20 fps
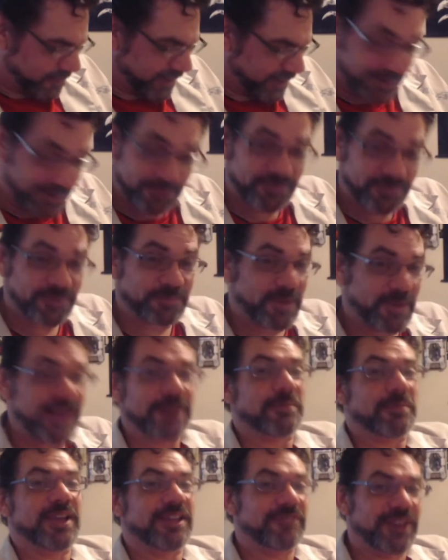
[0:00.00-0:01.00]

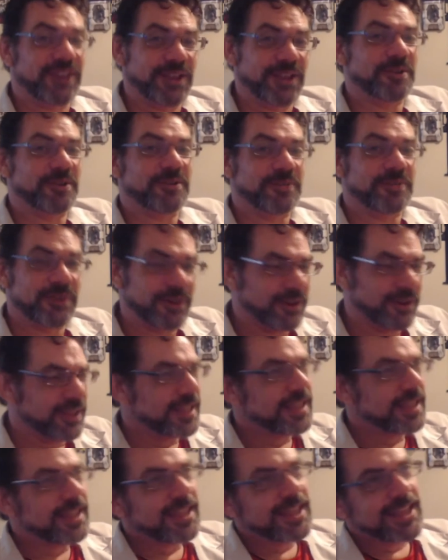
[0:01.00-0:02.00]
Spider-Man video or
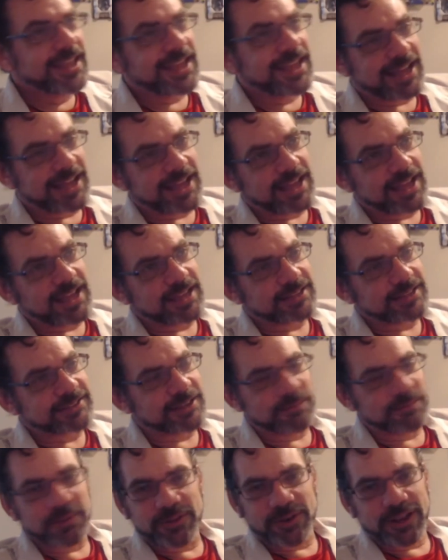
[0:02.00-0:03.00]

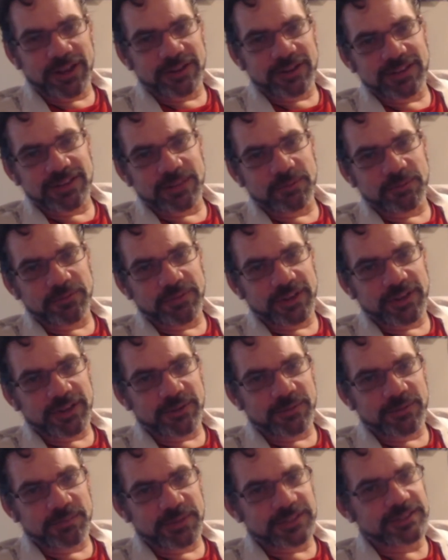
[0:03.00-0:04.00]
some other entertainment
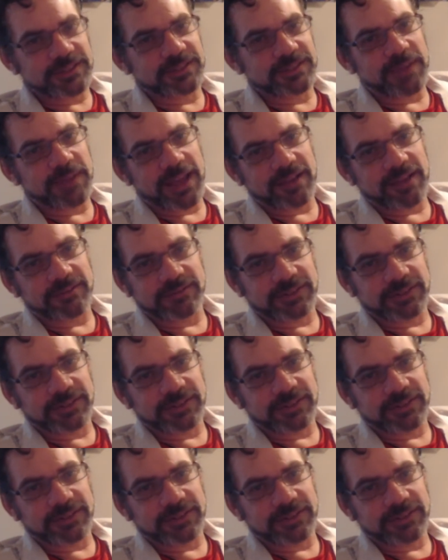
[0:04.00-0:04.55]
video and bitching about